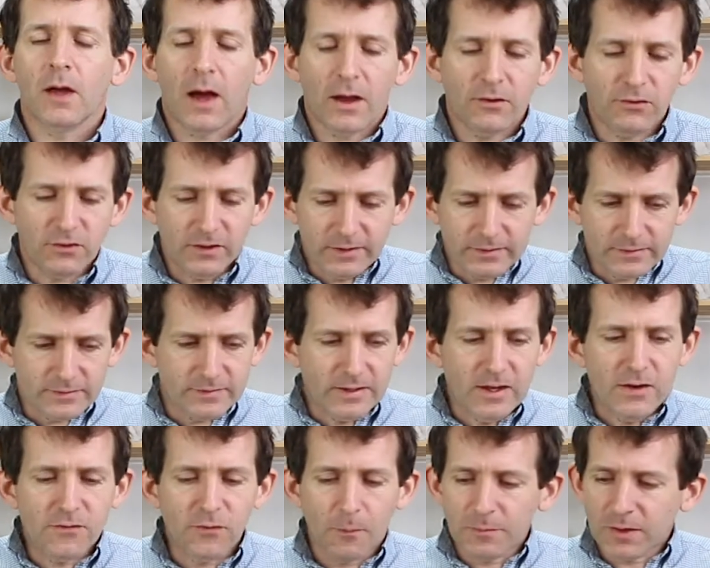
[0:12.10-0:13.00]
As you can
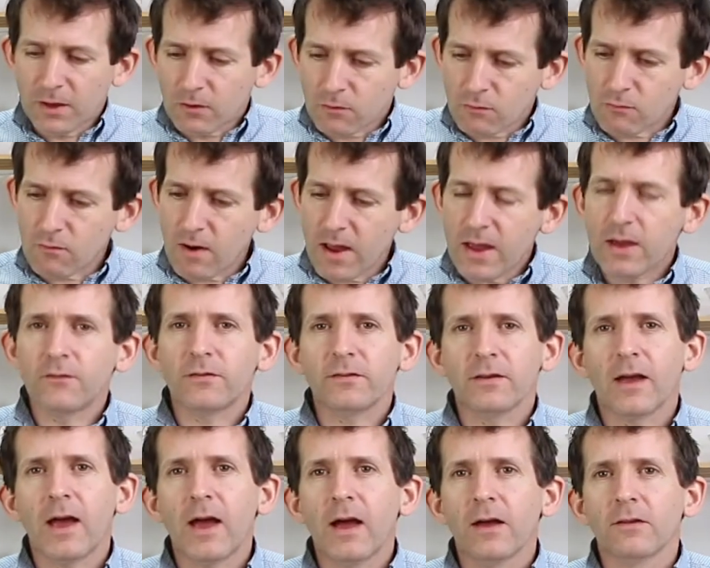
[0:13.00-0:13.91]
see from the array of
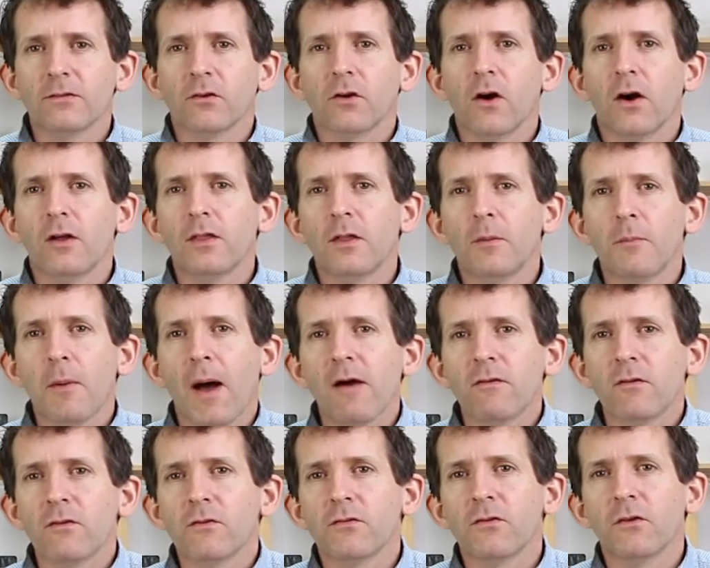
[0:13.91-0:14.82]
scales I've got on the
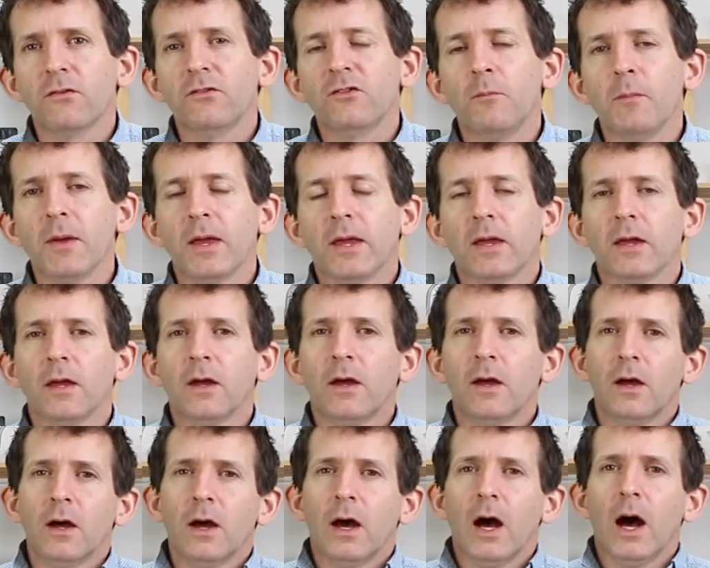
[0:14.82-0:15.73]
bar in front of me,
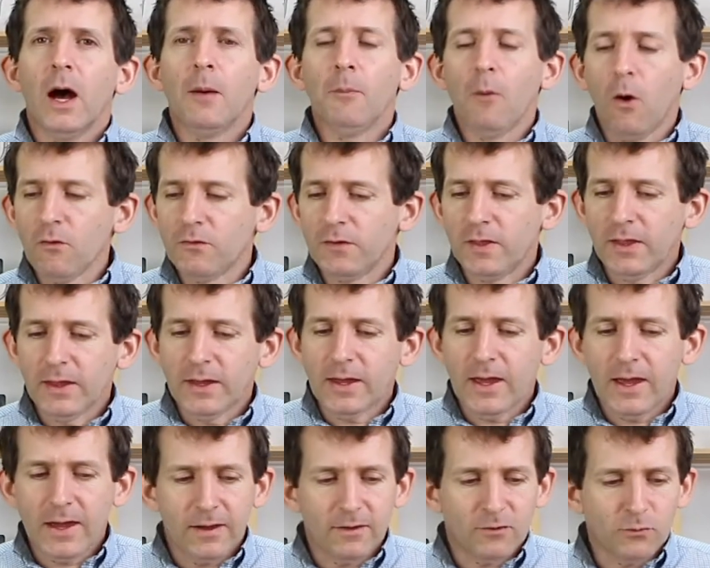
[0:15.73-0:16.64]
over the
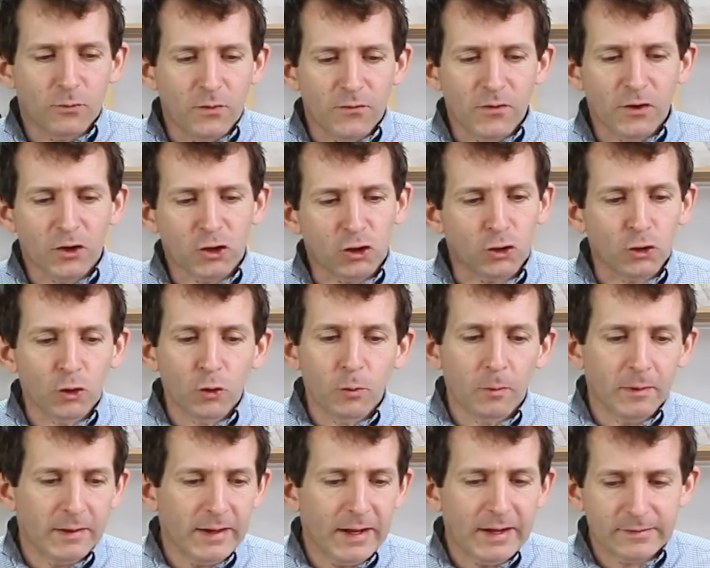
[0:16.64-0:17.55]
years, we've
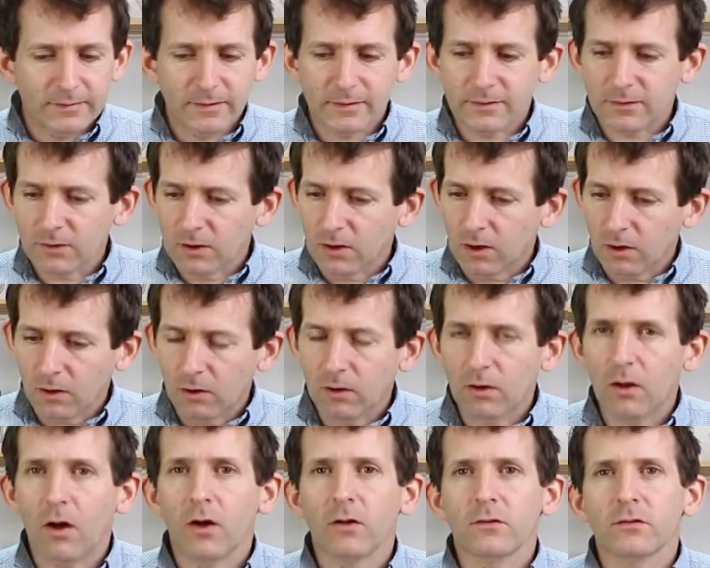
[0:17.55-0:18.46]
accumulated a
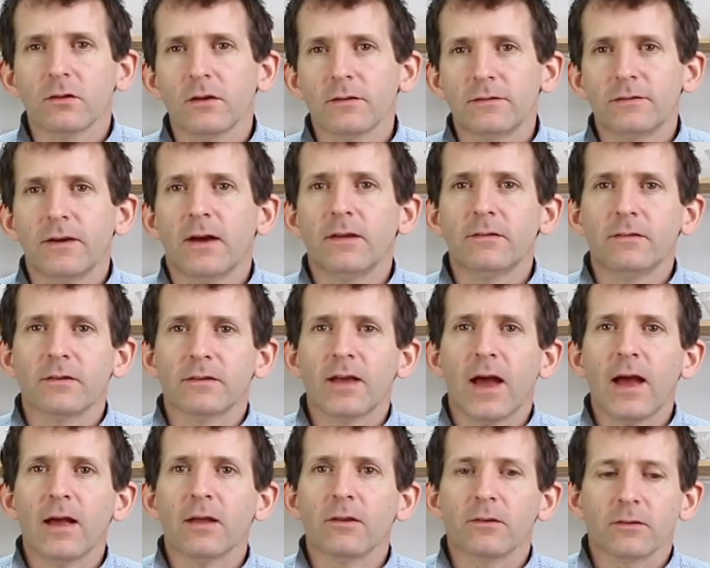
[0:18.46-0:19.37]
lot of sets of
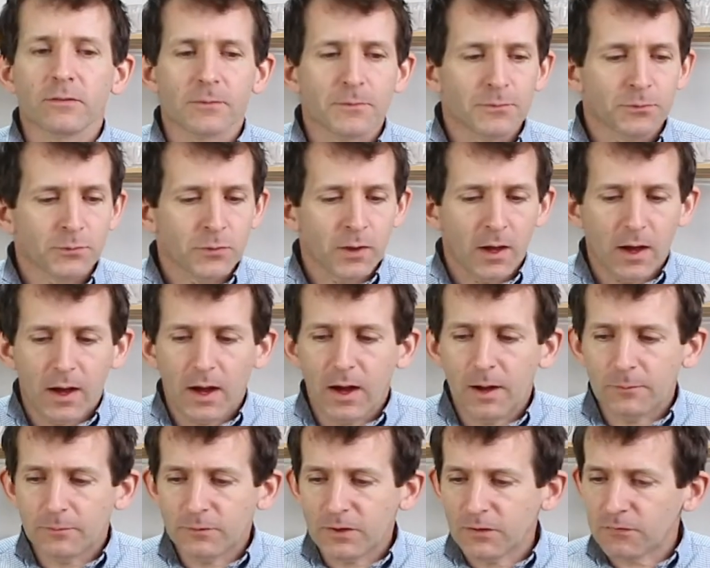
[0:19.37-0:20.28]
scales.
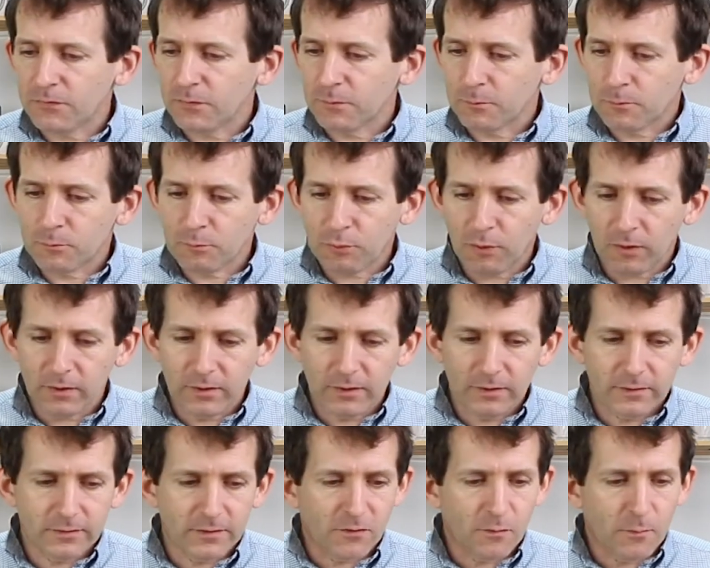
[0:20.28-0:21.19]
Different
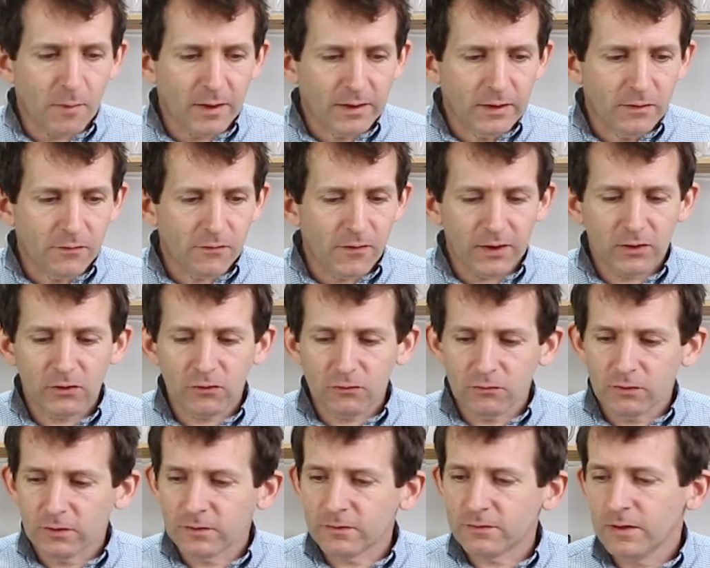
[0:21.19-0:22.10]
products, different
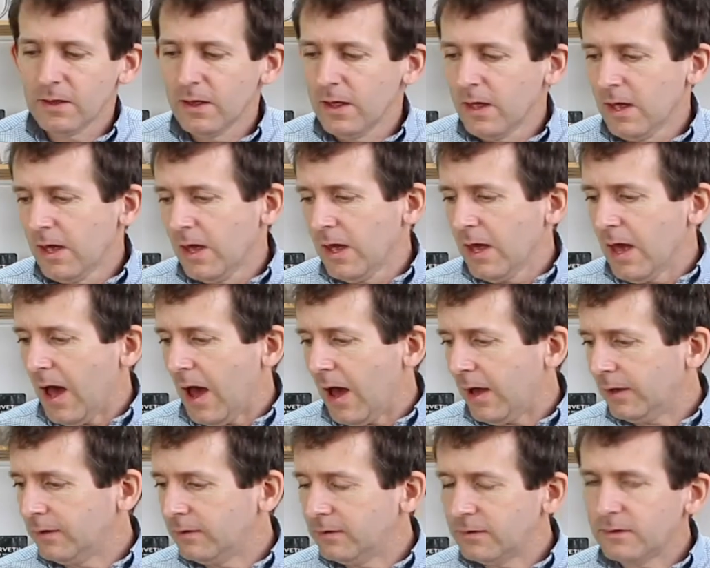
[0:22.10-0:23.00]
manufacturers,
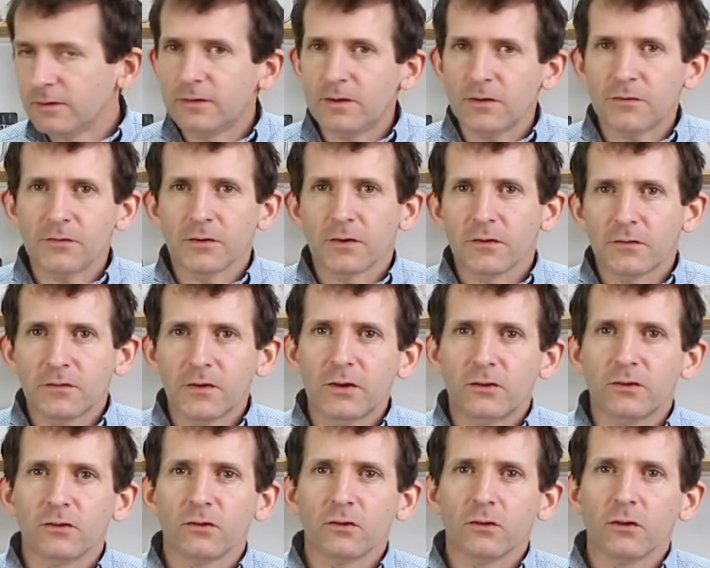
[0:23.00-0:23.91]
and different
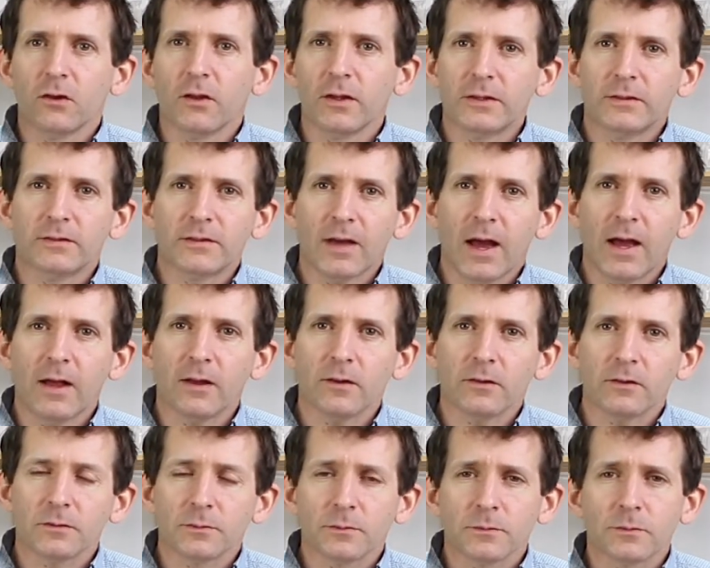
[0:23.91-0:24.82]
features on all these
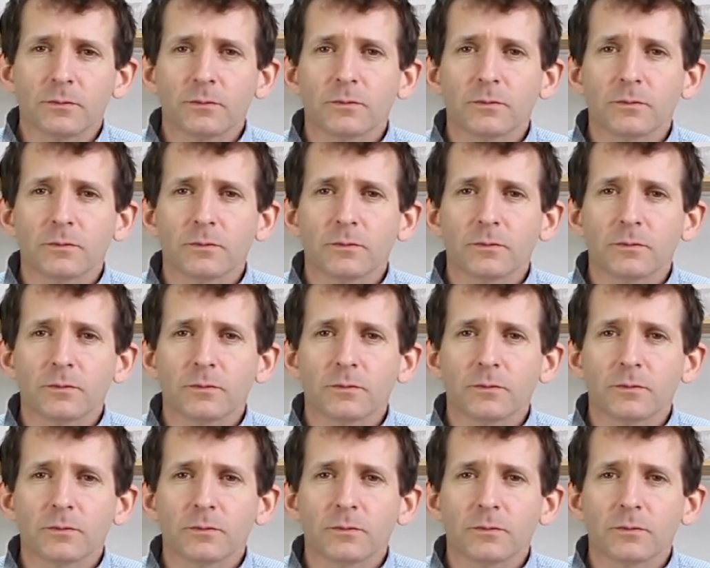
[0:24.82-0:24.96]
scales.